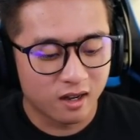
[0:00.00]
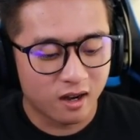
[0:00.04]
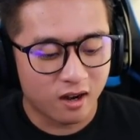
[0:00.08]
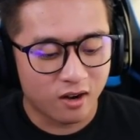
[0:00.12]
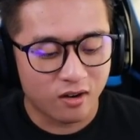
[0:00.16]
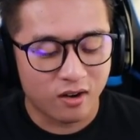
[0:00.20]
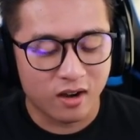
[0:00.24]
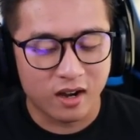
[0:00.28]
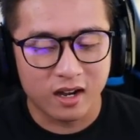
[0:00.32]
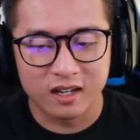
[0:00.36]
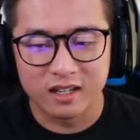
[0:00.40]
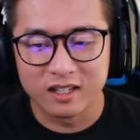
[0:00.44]

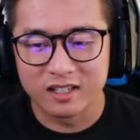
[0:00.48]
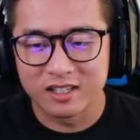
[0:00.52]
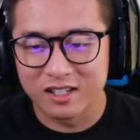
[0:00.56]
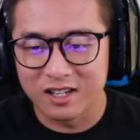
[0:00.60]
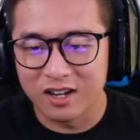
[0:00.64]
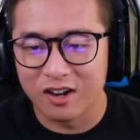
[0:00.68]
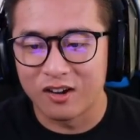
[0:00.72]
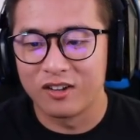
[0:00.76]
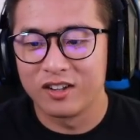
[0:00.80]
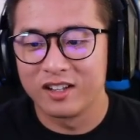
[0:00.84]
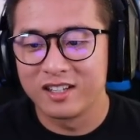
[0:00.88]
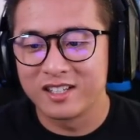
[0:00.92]
All right, let's
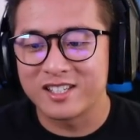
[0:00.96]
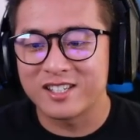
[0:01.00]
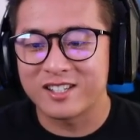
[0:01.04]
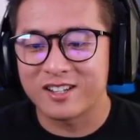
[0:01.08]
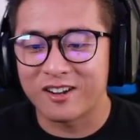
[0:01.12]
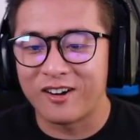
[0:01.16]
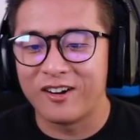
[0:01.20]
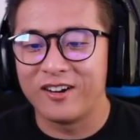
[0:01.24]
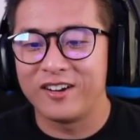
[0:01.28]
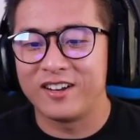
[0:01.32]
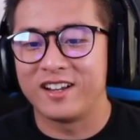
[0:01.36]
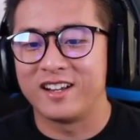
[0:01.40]
go. Let's
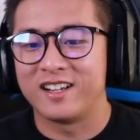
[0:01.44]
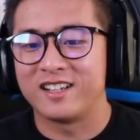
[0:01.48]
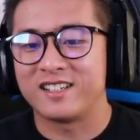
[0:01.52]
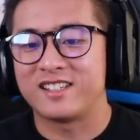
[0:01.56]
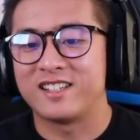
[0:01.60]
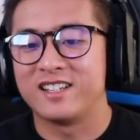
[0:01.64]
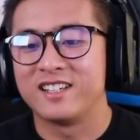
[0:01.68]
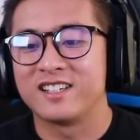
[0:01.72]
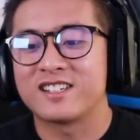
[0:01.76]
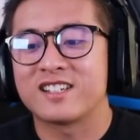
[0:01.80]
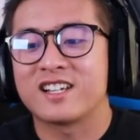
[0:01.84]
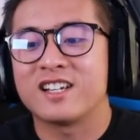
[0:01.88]
start this.
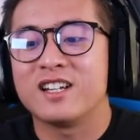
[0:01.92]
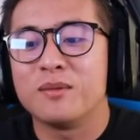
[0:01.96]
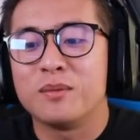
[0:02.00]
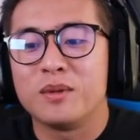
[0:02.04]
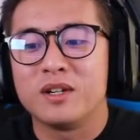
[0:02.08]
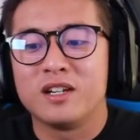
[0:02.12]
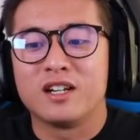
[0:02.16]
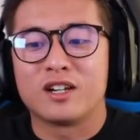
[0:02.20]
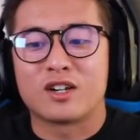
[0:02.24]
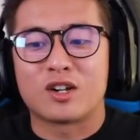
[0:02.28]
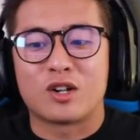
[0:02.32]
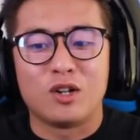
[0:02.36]
This is going to
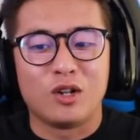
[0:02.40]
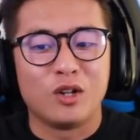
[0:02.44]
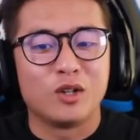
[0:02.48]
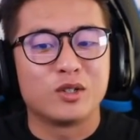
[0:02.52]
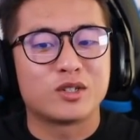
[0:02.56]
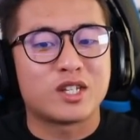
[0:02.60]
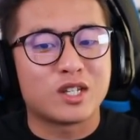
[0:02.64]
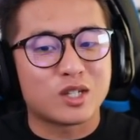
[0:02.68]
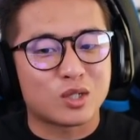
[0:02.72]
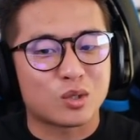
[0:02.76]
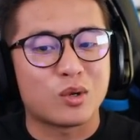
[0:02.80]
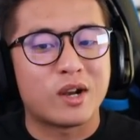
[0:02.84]
be the
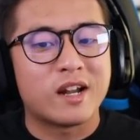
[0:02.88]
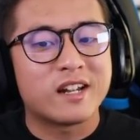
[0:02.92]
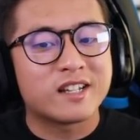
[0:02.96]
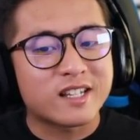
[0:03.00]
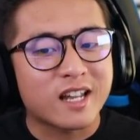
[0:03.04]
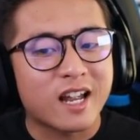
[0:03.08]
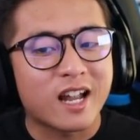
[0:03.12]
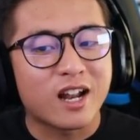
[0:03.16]
closest race